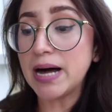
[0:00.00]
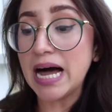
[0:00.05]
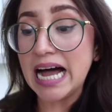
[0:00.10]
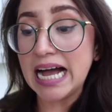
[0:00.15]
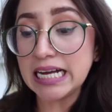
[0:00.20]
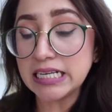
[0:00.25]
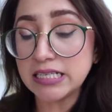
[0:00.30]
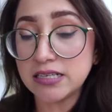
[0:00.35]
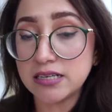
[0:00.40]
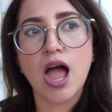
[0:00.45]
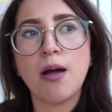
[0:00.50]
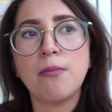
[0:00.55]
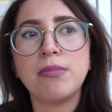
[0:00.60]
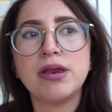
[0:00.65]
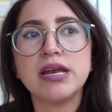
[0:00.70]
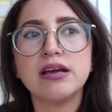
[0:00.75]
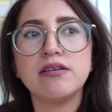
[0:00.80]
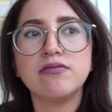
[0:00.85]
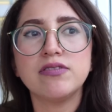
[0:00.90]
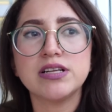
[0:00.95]
but I'm
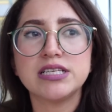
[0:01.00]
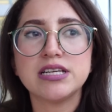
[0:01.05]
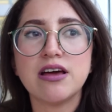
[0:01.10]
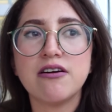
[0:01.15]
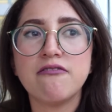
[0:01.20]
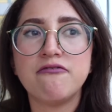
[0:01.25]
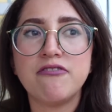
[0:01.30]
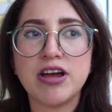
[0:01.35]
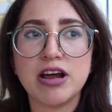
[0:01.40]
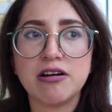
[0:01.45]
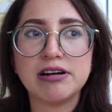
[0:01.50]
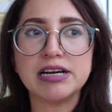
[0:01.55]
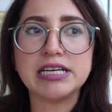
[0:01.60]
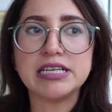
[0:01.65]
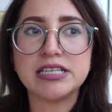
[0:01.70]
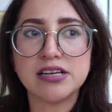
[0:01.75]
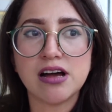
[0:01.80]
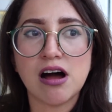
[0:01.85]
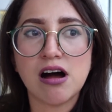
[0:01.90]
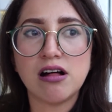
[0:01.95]
gonna give this a very
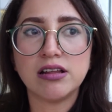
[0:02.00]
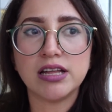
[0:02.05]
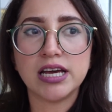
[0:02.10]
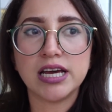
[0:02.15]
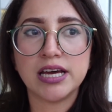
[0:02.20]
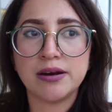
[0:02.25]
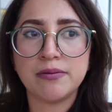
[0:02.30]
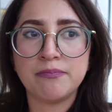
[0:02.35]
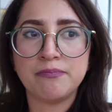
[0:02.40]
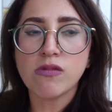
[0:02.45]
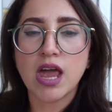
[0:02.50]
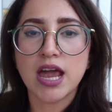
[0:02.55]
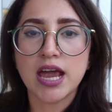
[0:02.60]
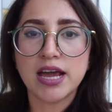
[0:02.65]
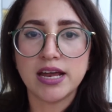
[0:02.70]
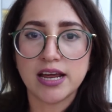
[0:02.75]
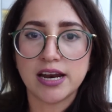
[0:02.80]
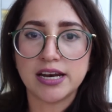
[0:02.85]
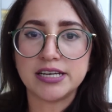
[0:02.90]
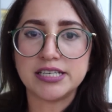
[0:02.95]
solid
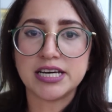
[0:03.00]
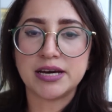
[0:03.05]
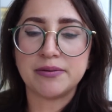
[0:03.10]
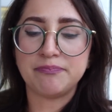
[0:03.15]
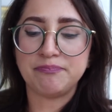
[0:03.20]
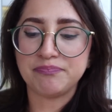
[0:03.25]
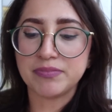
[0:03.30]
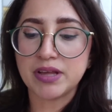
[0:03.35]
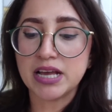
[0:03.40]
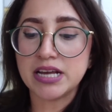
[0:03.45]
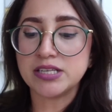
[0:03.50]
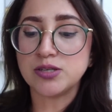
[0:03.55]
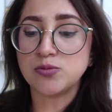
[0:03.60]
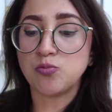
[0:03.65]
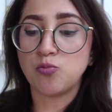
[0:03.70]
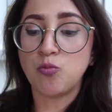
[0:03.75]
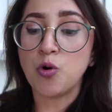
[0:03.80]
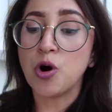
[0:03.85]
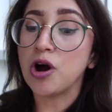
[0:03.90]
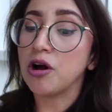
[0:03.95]
eight out of ten. It's
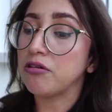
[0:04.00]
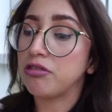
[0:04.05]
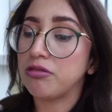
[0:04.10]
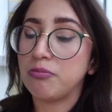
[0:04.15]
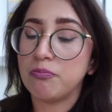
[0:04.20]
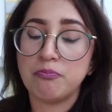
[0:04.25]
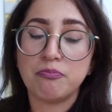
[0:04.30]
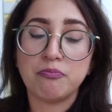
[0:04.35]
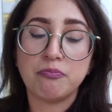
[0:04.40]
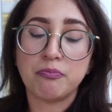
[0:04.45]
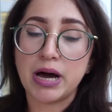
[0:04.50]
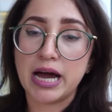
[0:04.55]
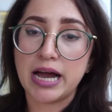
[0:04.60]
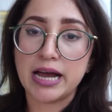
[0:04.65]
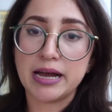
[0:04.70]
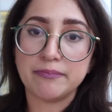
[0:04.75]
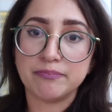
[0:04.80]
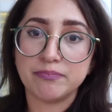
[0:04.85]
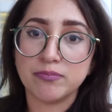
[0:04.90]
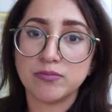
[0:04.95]
worth buying.